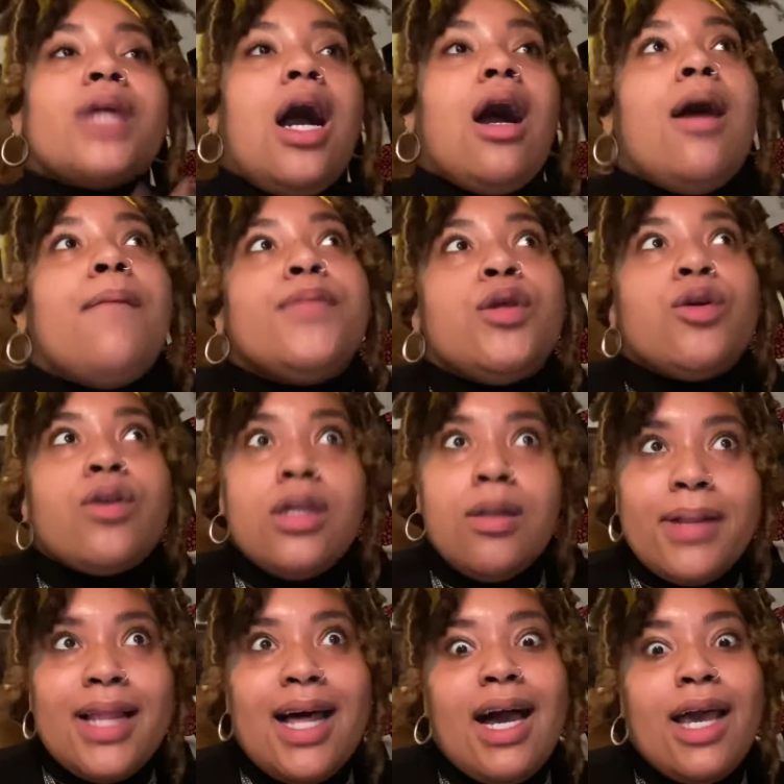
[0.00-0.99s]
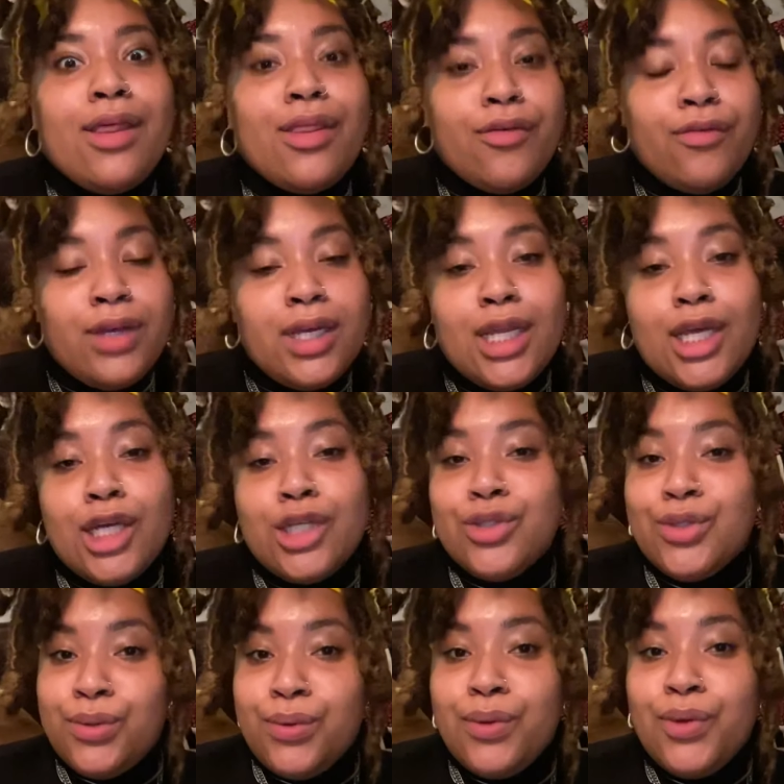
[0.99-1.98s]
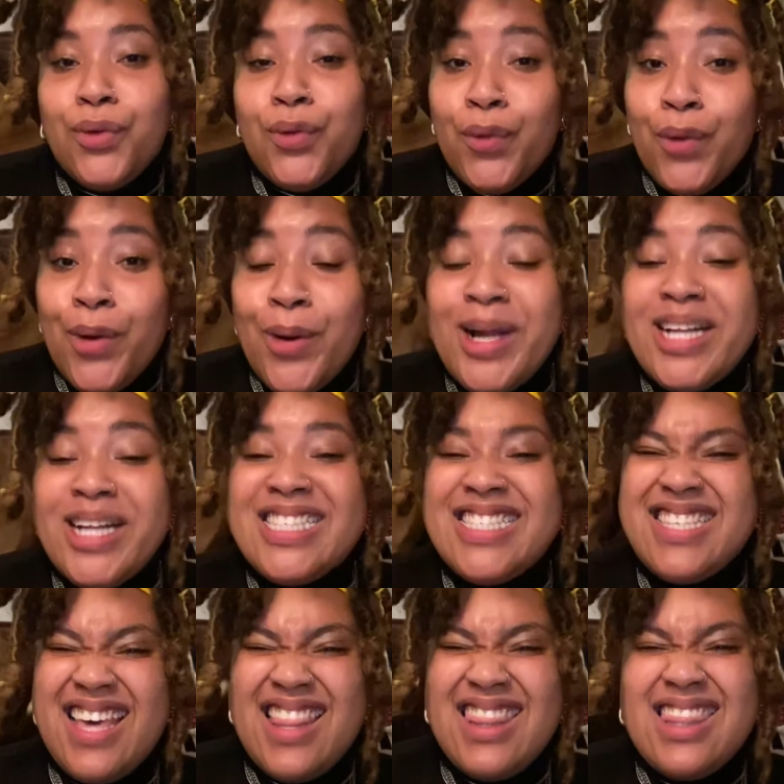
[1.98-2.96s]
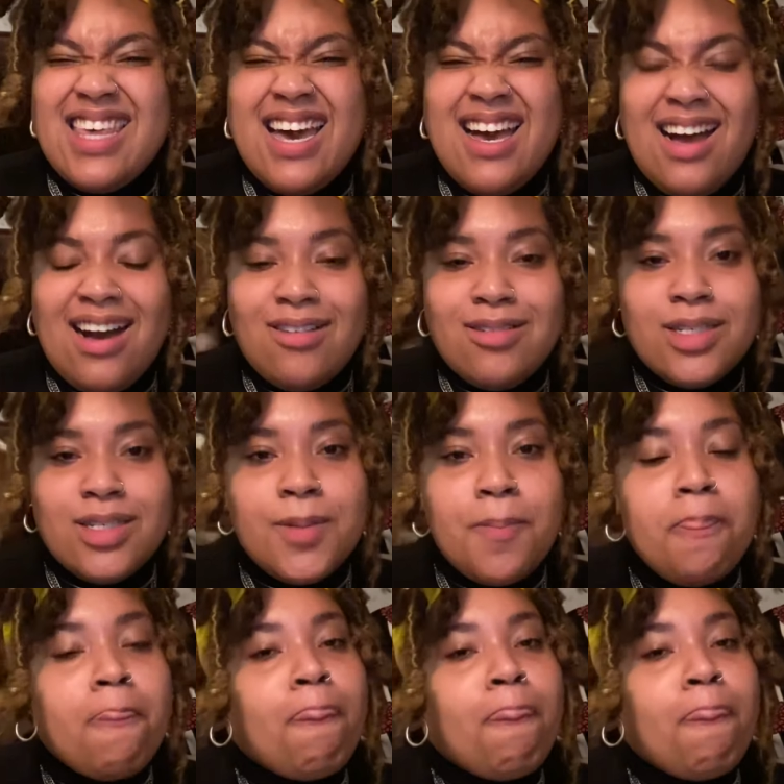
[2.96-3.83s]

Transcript: You can apply the reading to your 10th house.